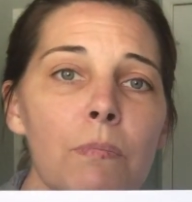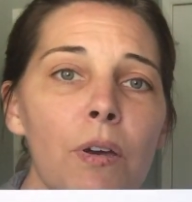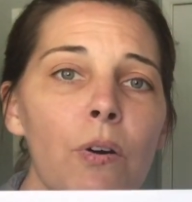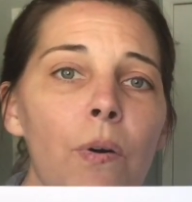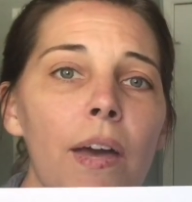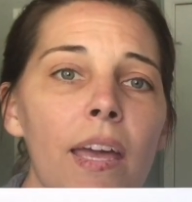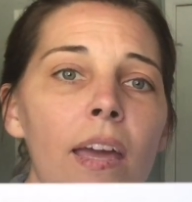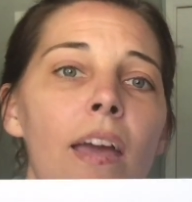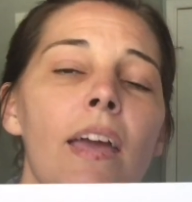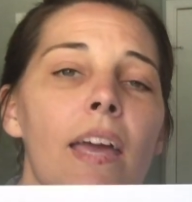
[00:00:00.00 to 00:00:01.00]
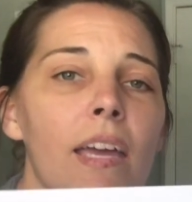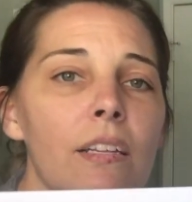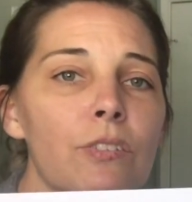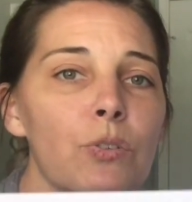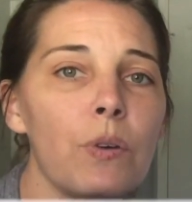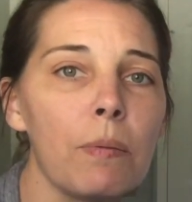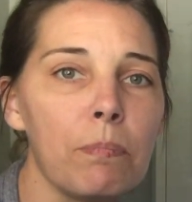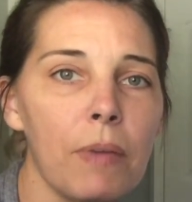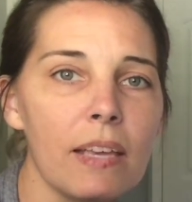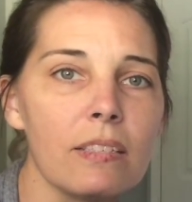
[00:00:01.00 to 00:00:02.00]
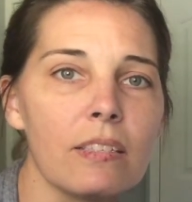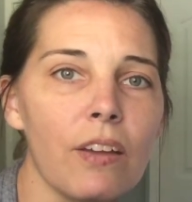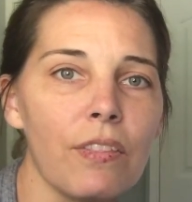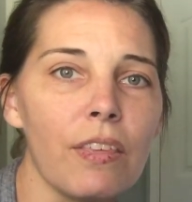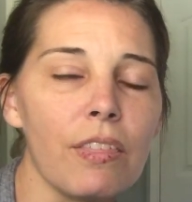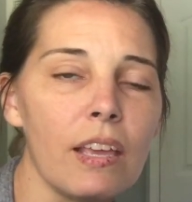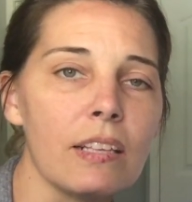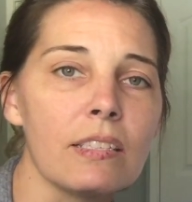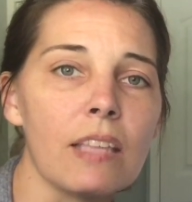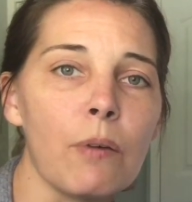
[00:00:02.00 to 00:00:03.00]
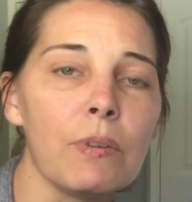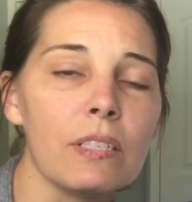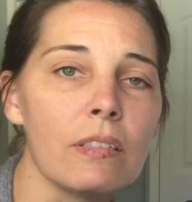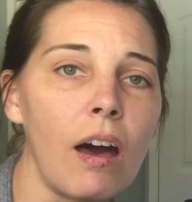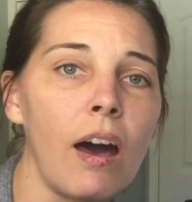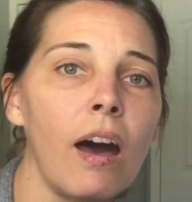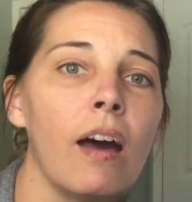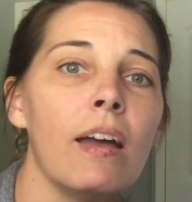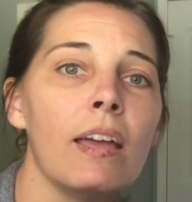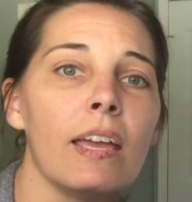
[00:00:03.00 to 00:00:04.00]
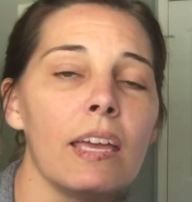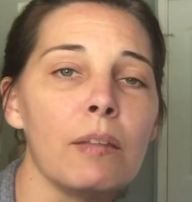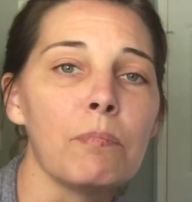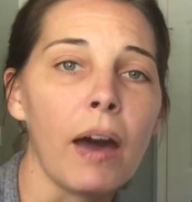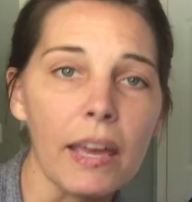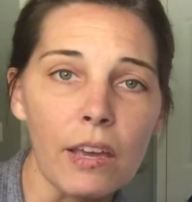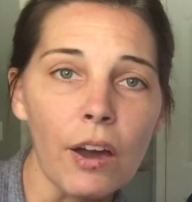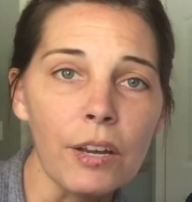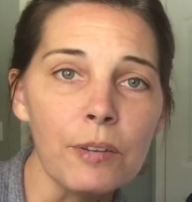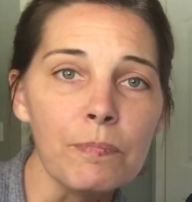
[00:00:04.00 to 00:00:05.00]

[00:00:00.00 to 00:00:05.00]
McCoy and do it based on the things that we saw in my yard,